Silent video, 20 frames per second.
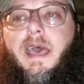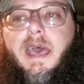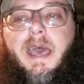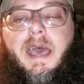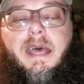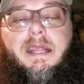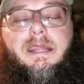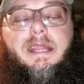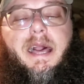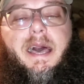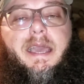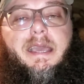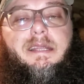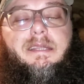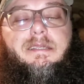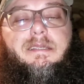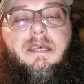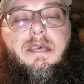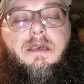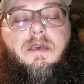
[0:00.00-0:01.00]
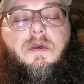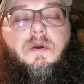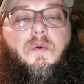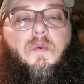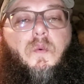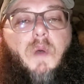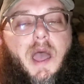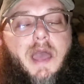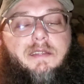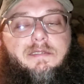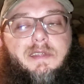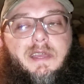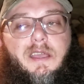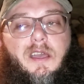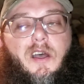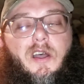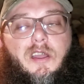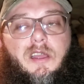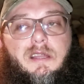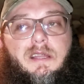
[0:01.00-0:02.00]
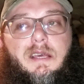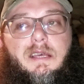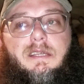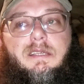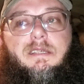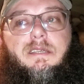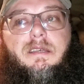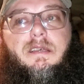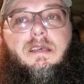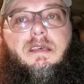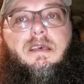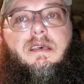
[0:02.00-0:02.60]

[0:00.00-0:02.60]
headlight wiring harness